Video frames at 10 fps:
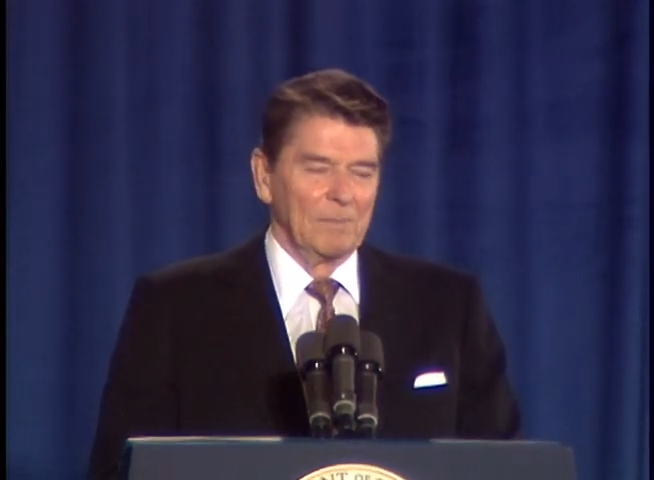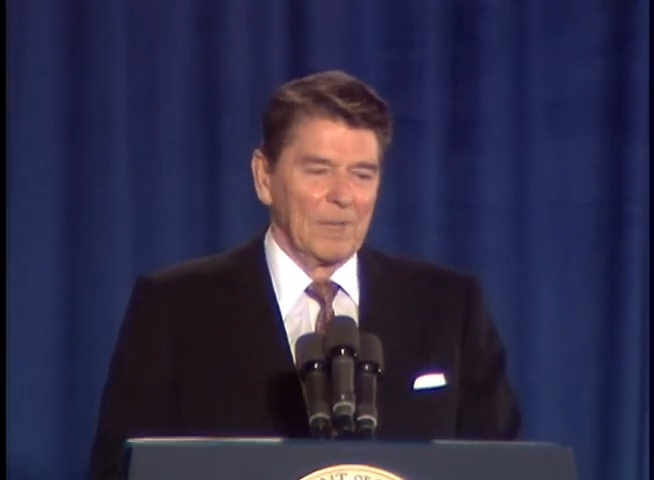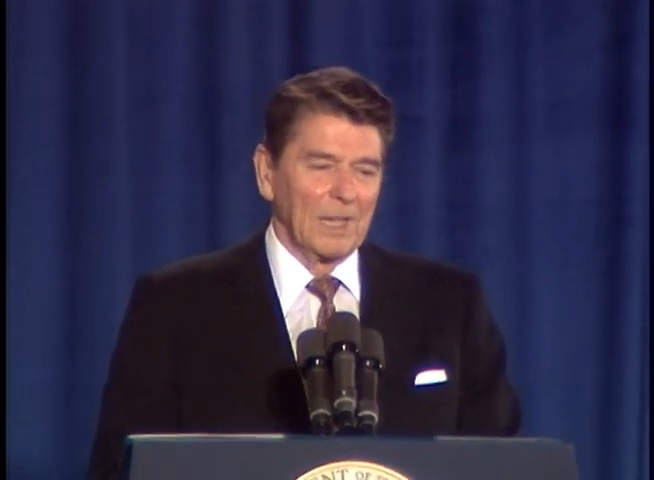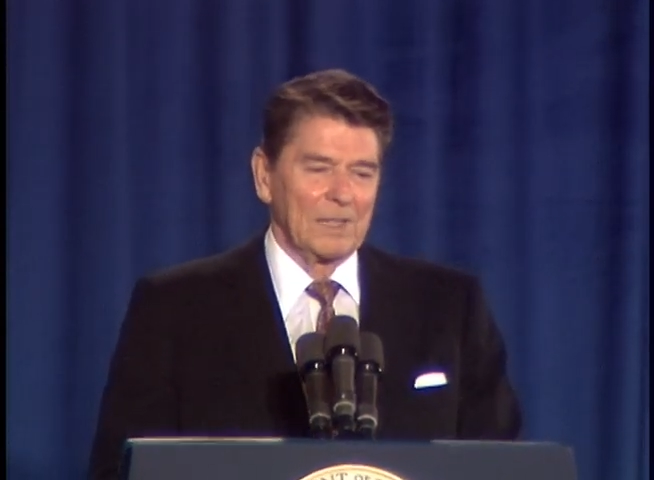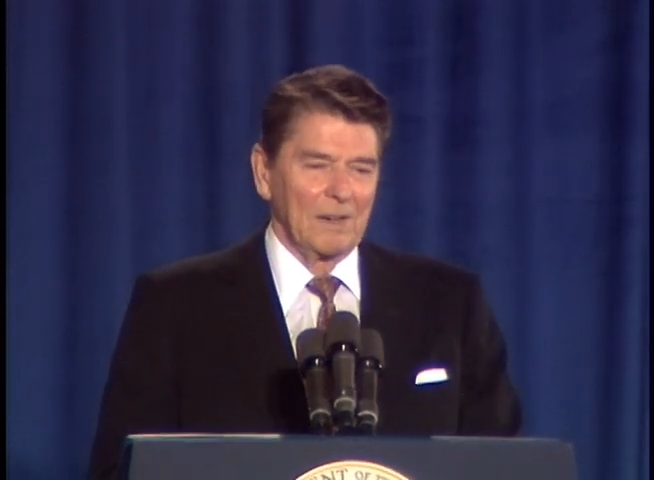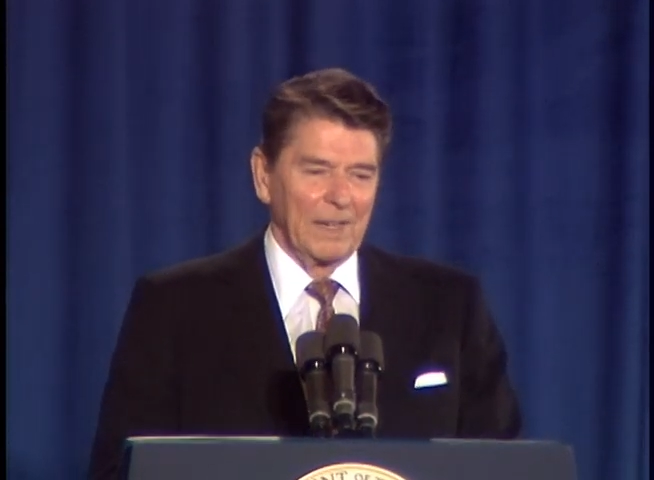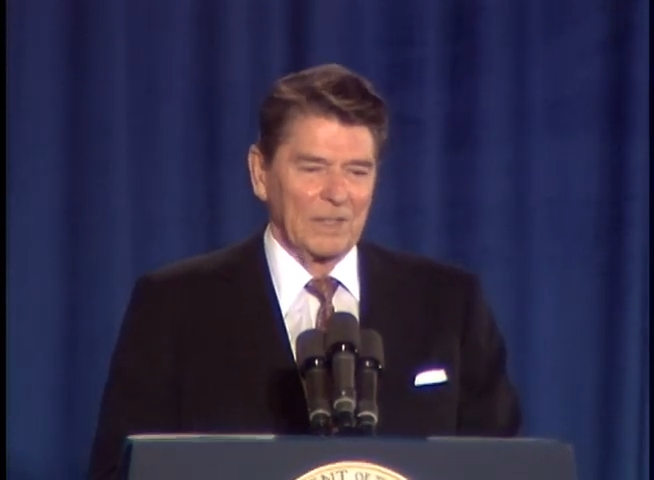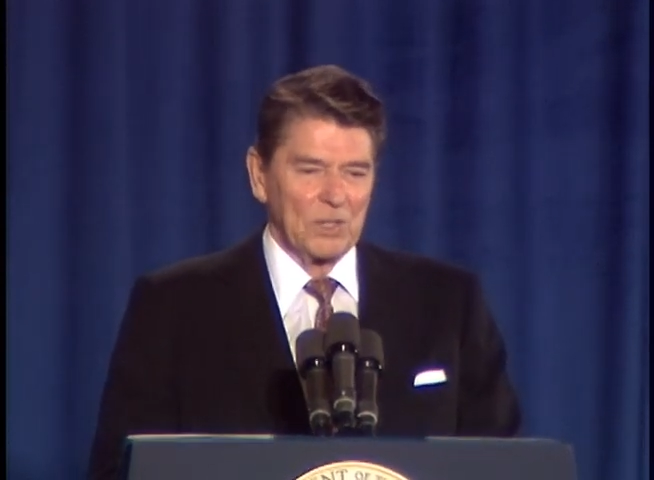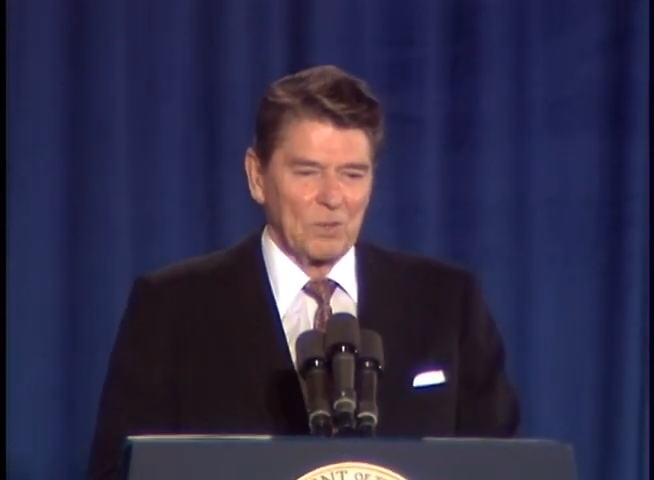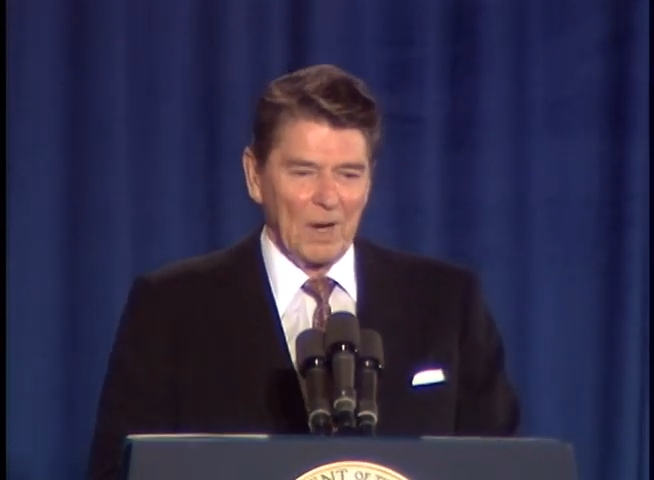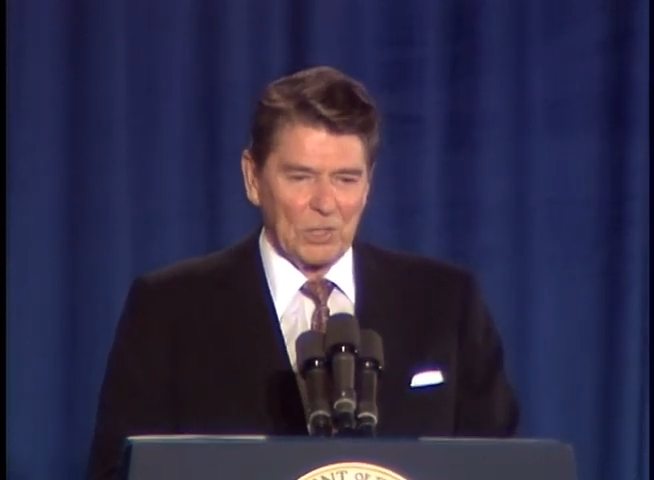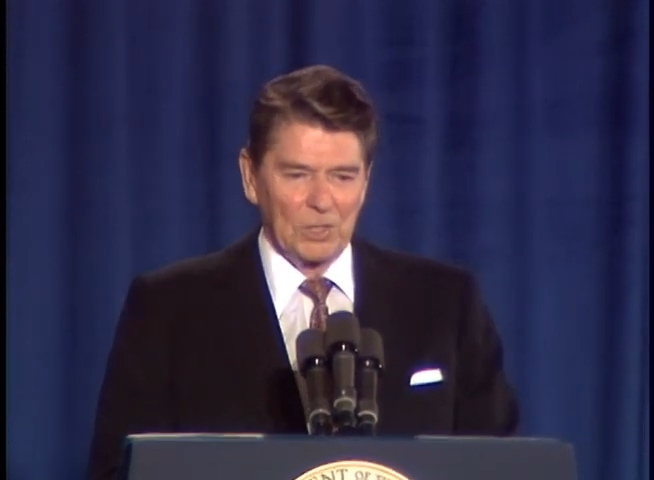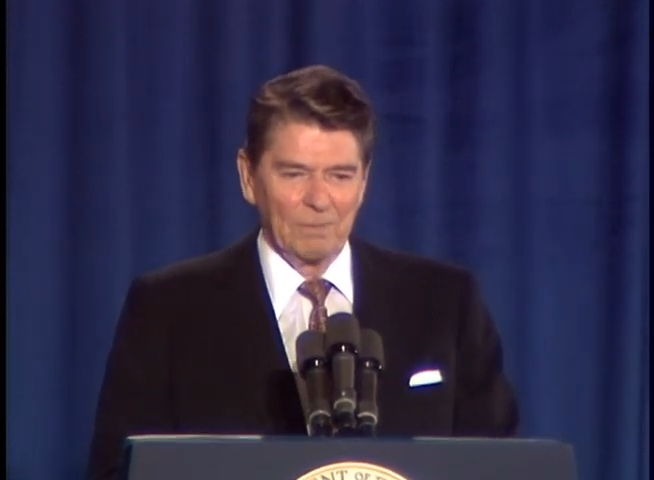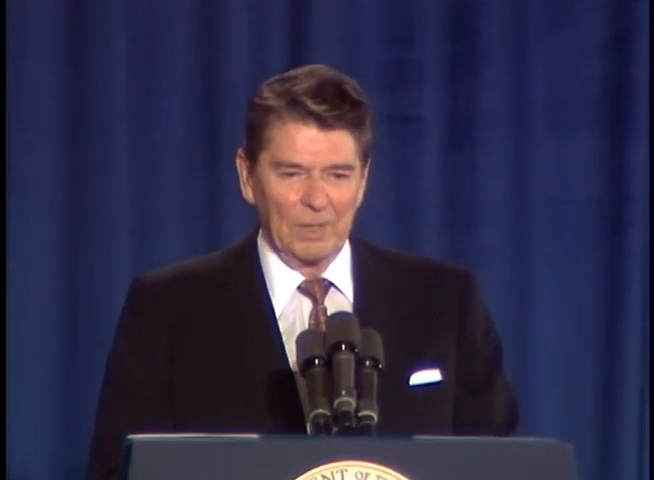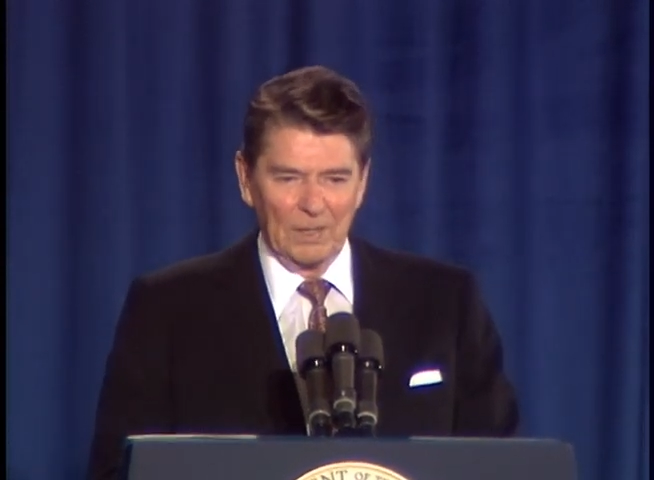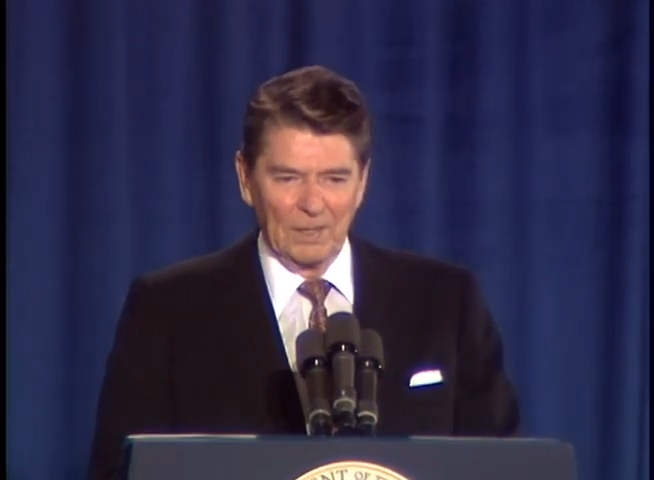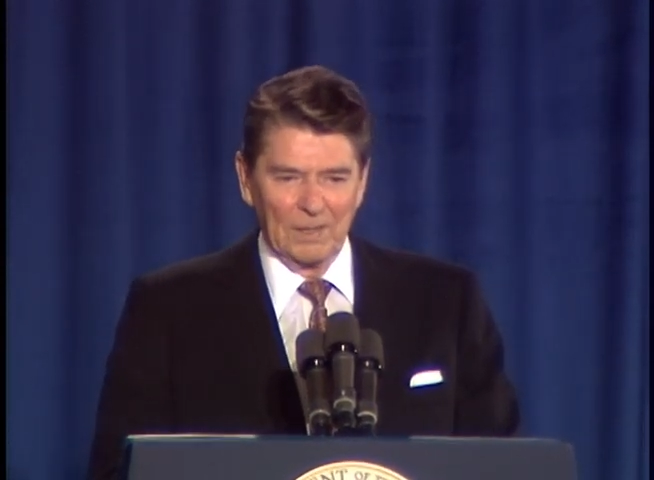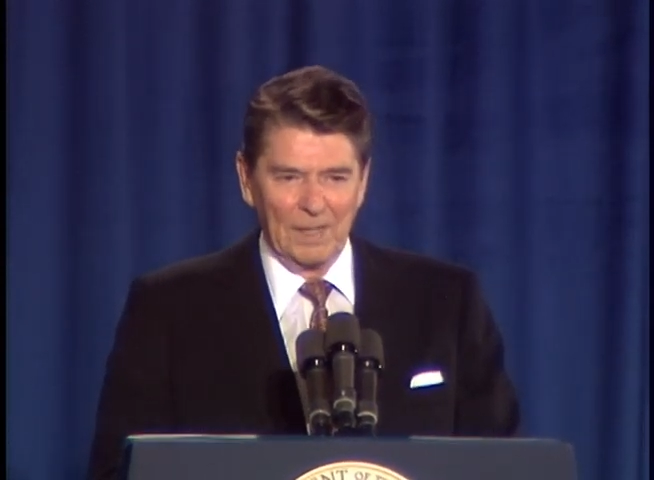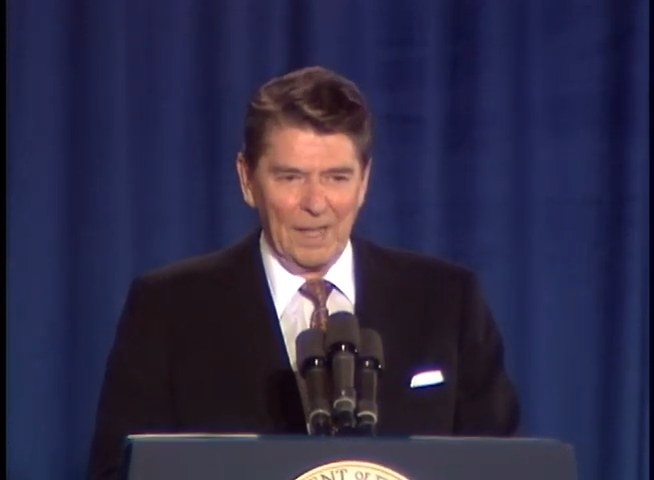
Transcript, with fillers: military construction bill